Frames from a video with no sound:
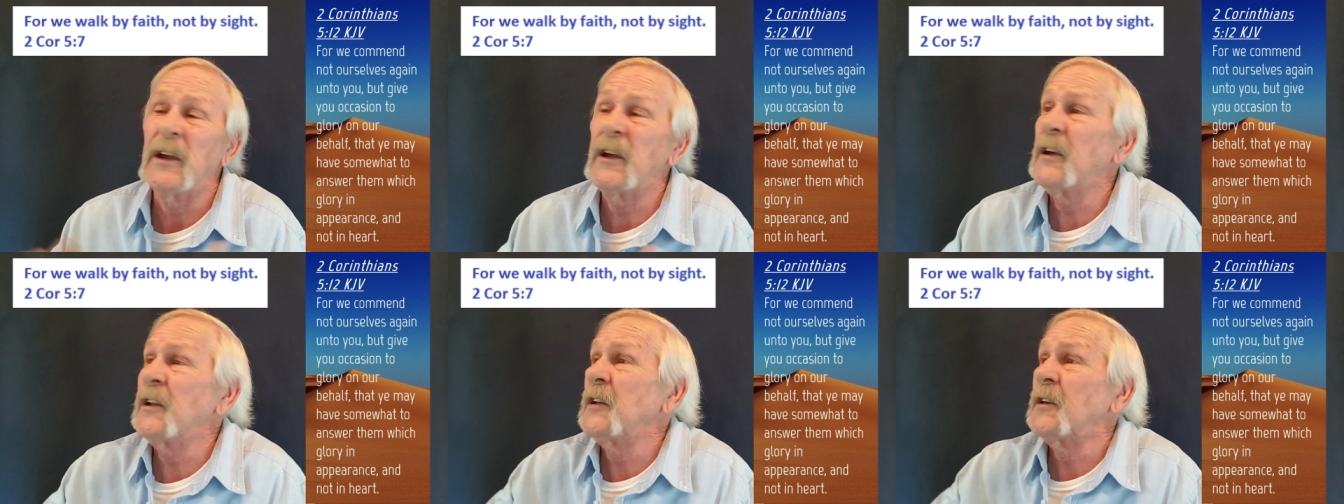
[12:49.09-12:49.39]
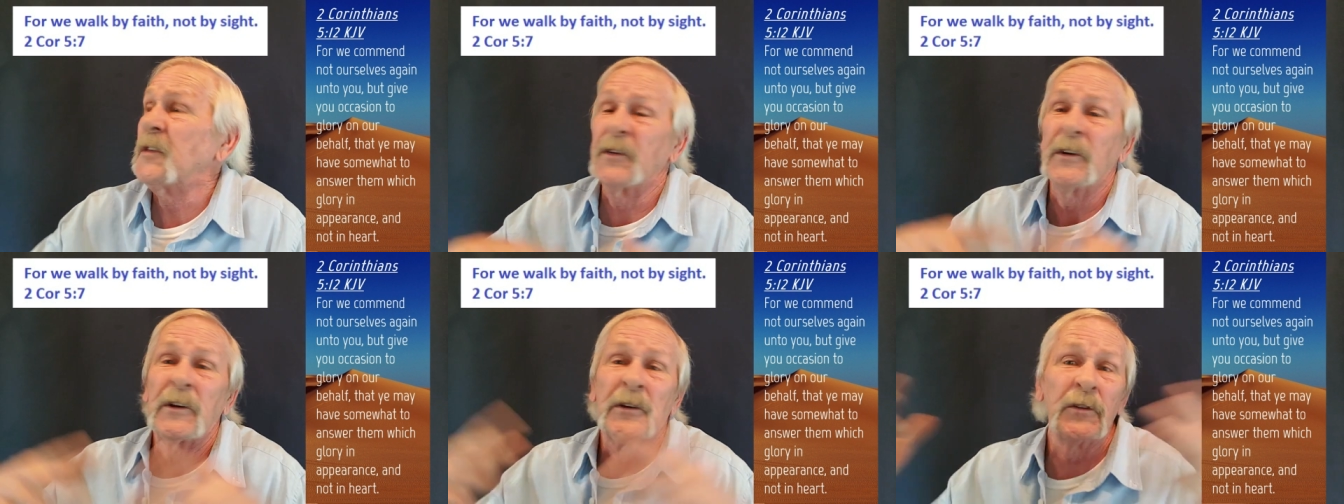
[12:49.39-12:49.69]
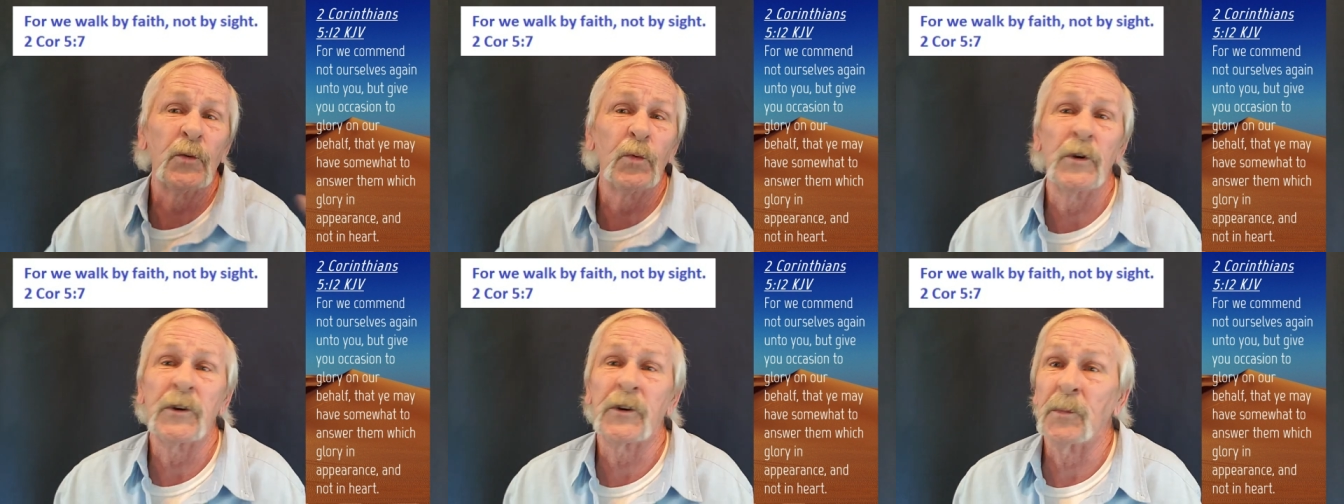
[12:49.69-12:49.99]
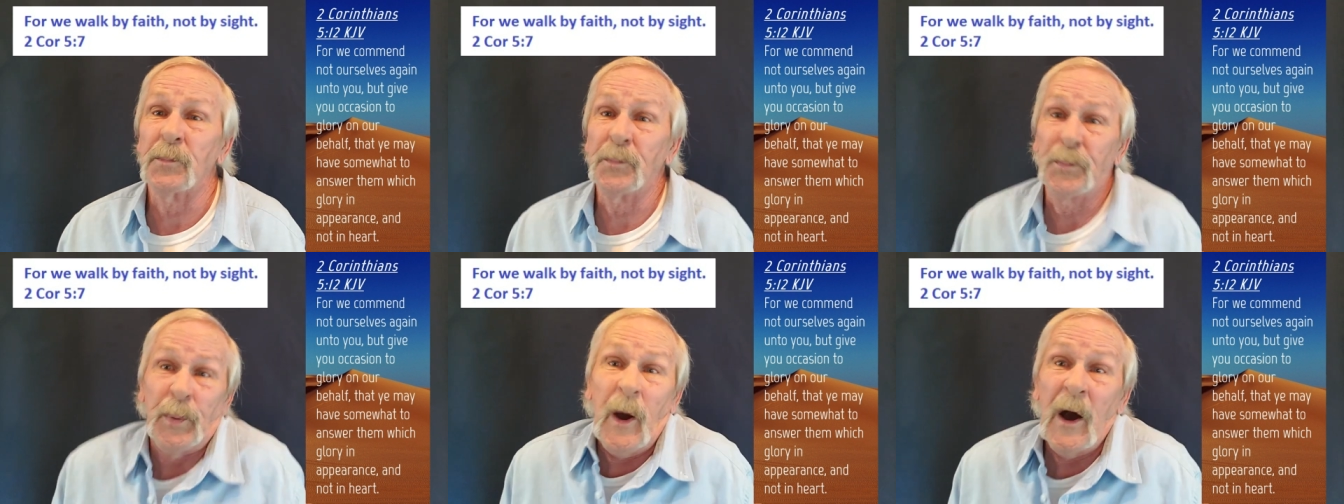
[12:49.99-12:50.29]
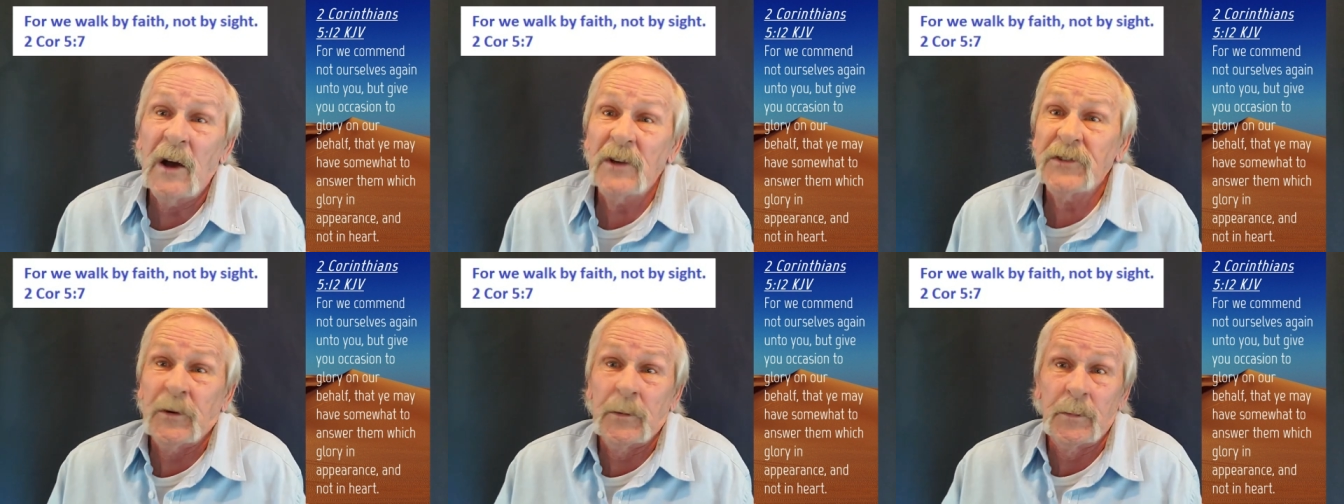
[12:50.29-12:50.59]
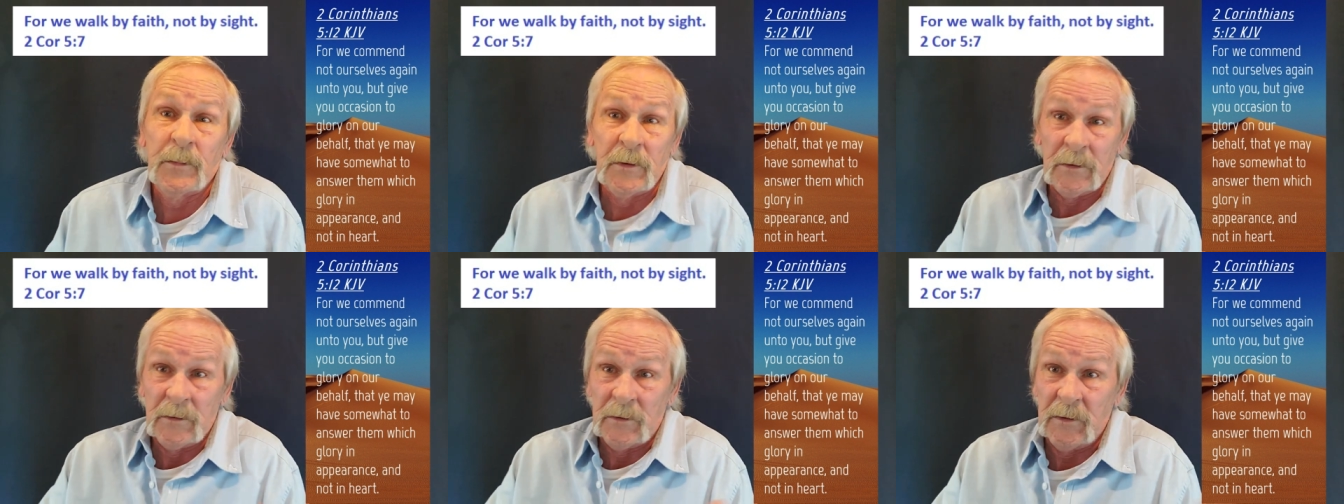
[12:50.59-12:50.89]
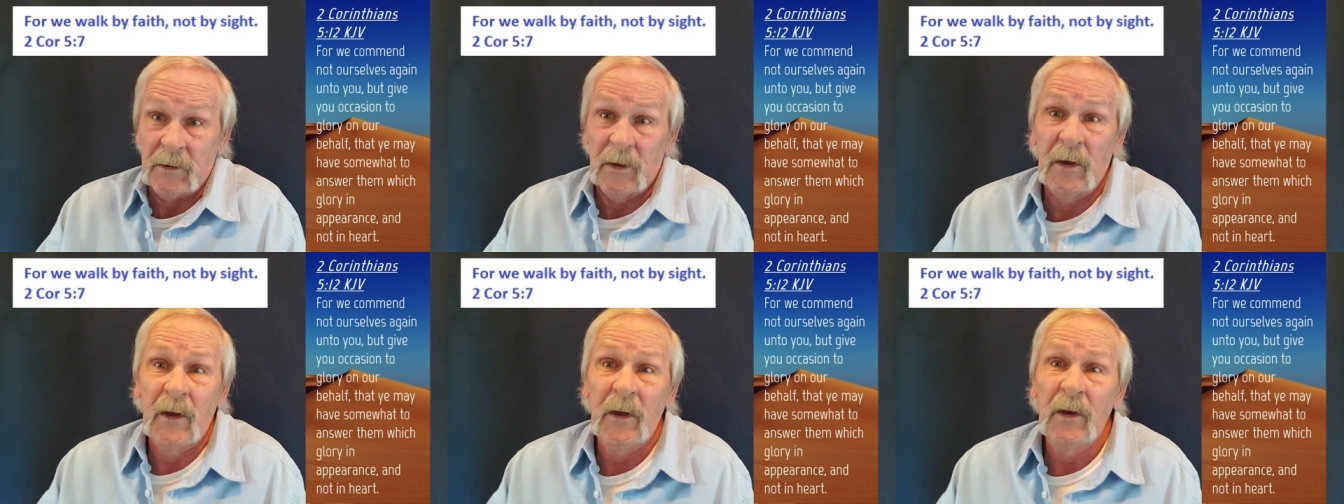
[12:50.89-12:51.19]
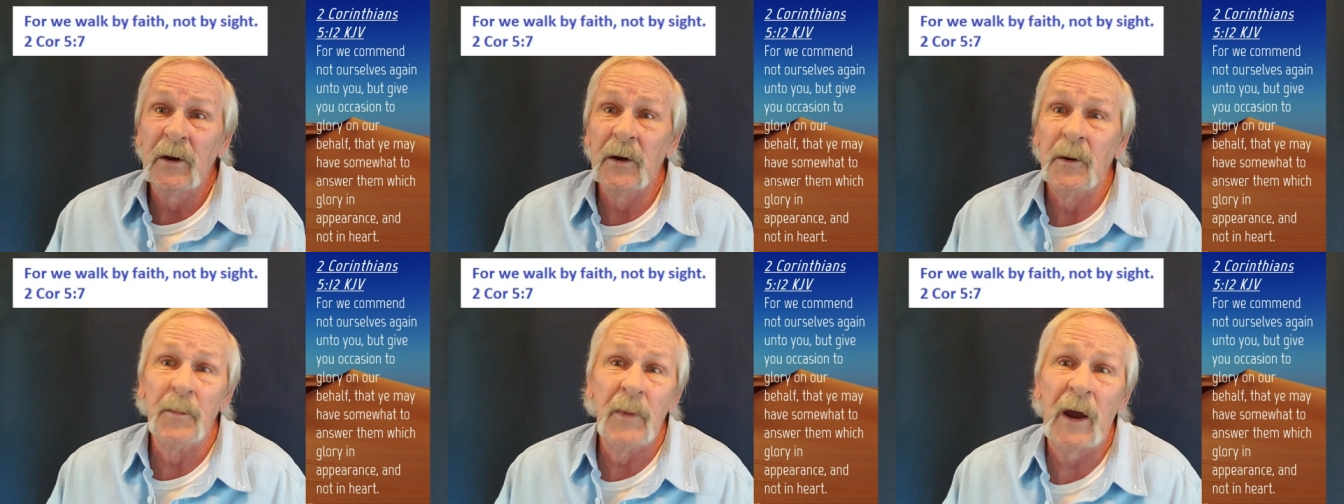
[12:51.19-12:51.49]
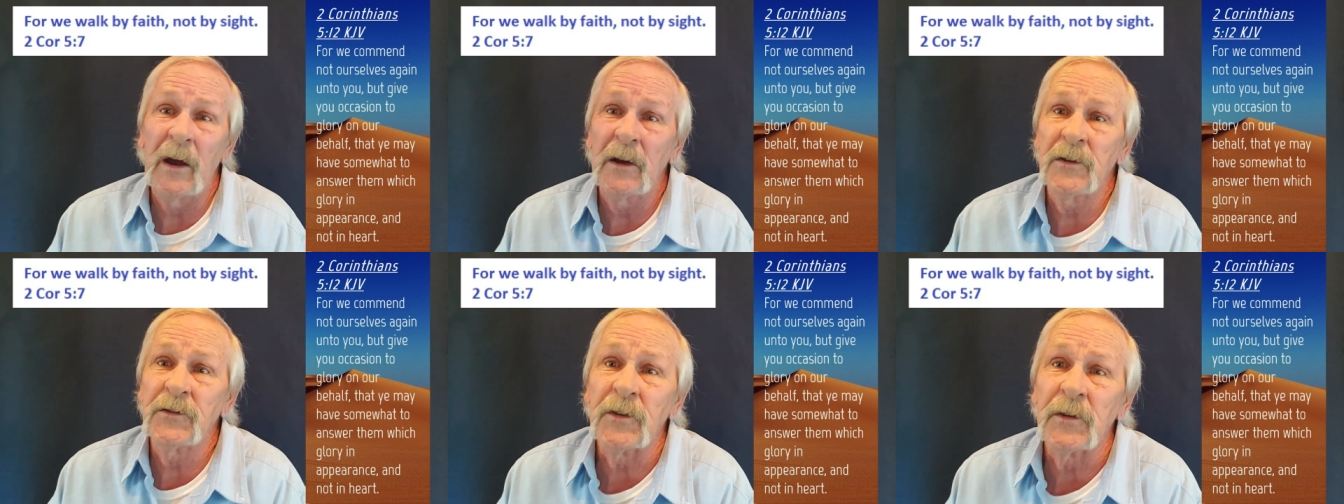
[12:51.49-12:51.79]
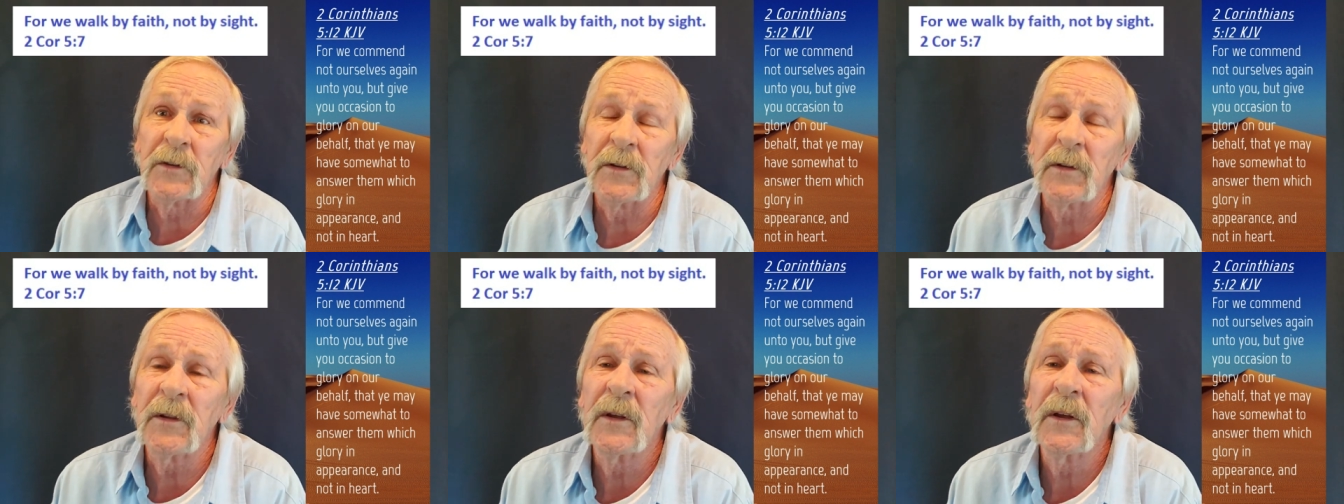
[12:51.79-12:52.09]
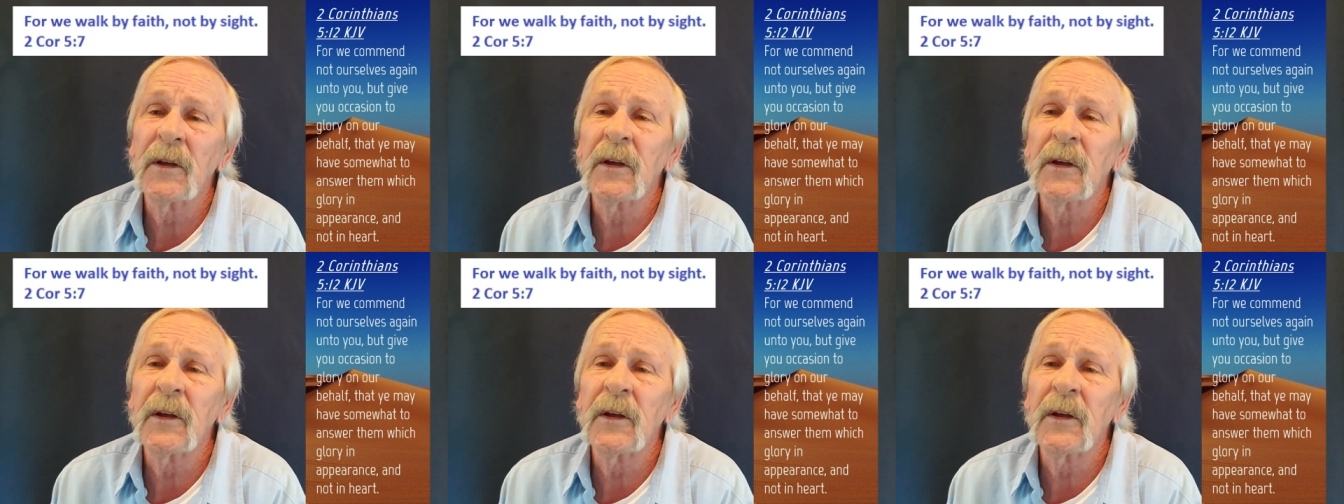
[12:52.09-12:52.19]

anything that we could possibly imagine.